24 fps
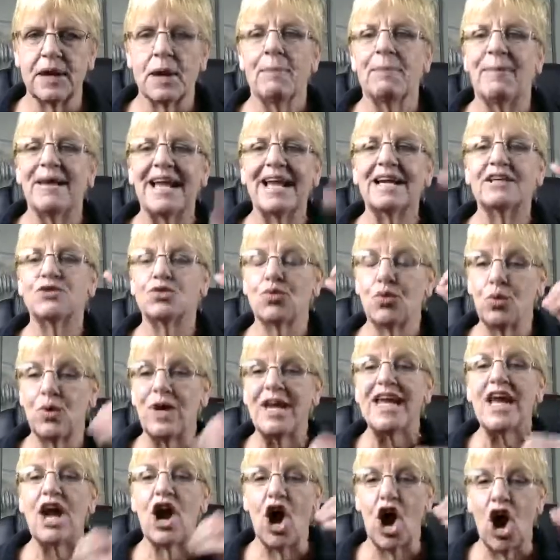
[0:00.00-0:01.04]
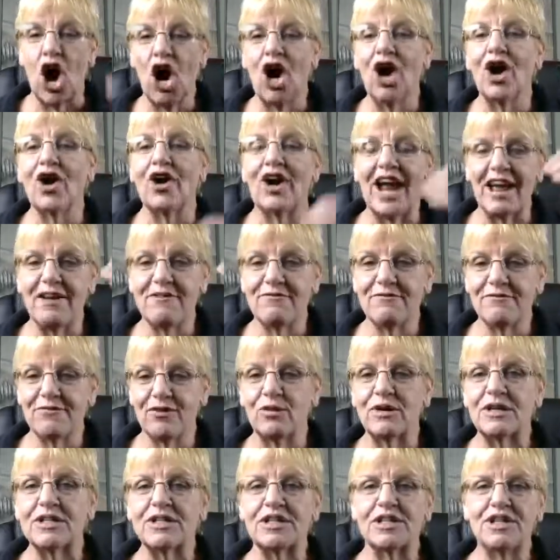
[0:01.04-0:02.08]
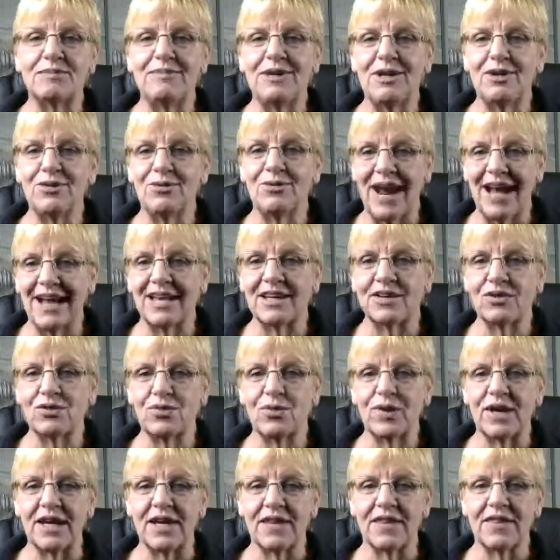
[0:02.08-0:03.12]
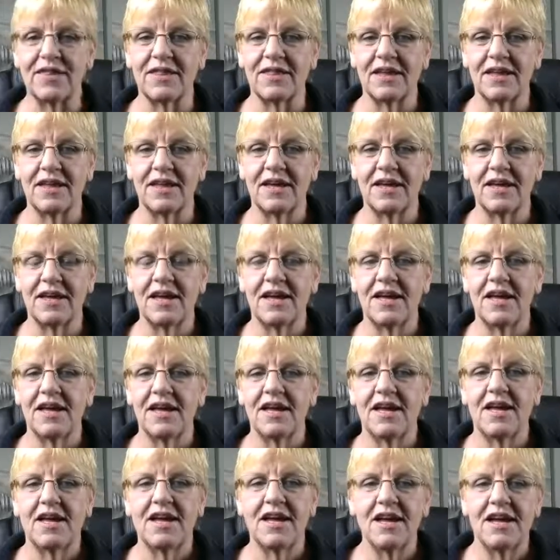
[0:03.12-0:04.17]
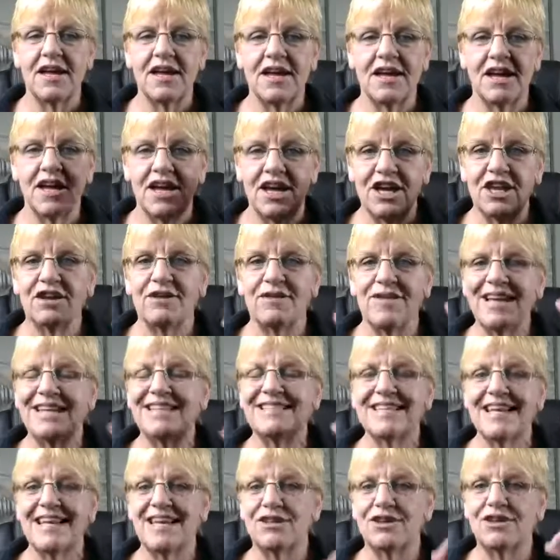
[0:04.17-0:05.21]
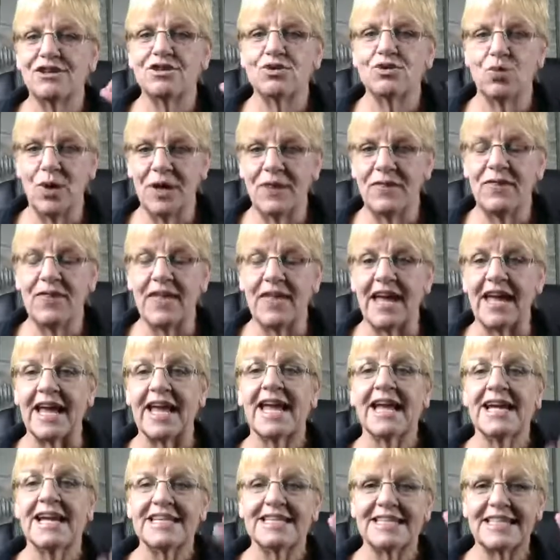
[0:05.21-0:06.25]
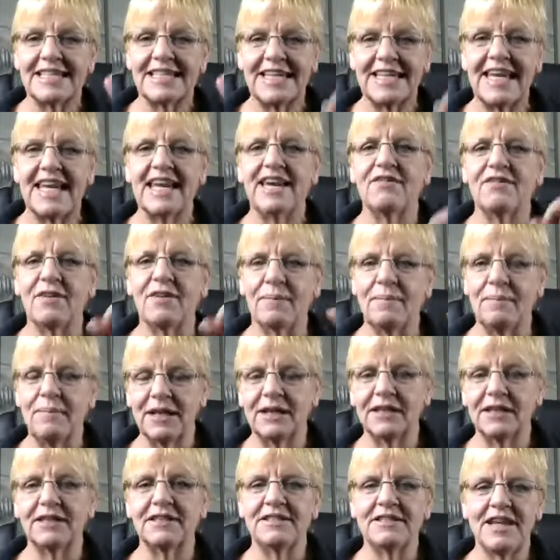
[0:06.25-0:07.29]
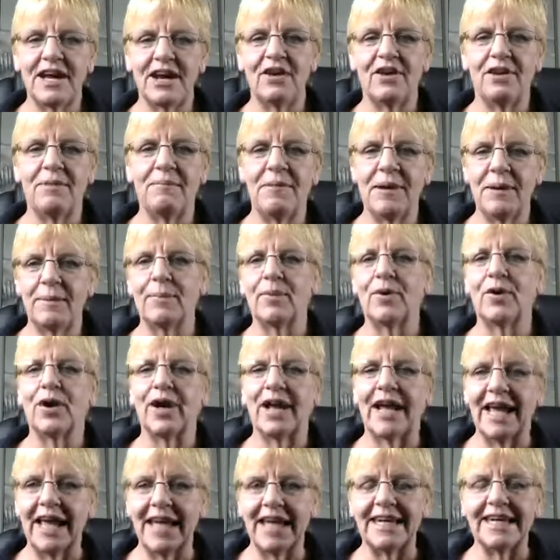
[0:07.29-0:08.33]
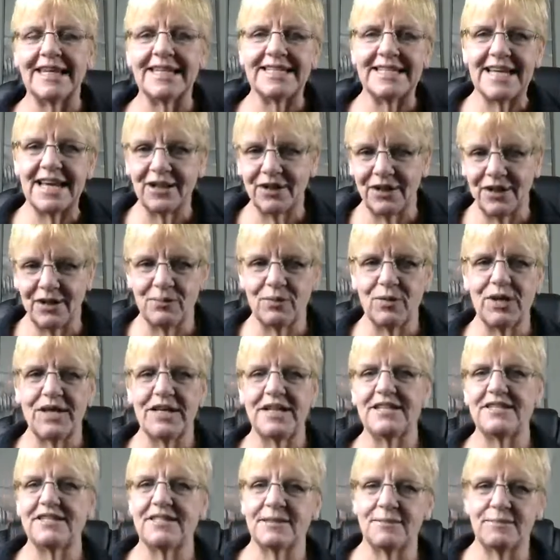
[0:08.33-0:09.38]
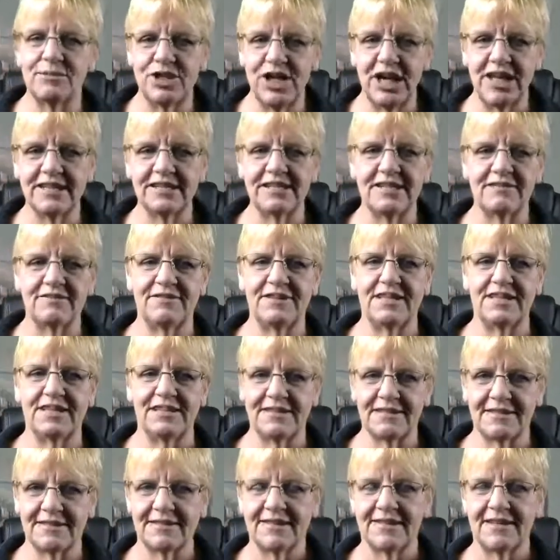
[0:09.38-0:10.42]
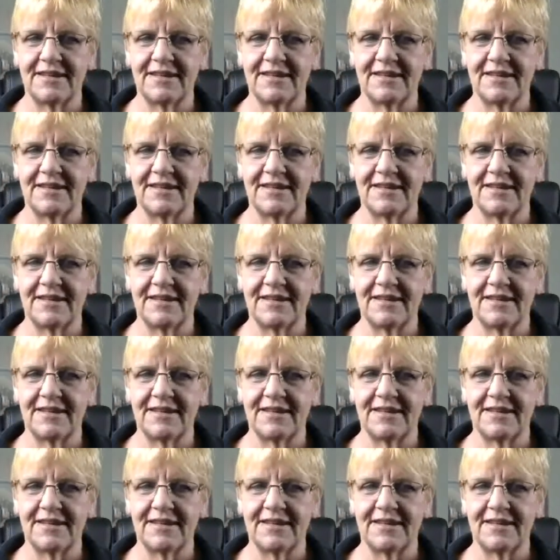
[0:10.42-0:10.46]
Because we are a force to be reckoned with. You know, they say there's one thing to give a military member a gun and tell him what his objective is.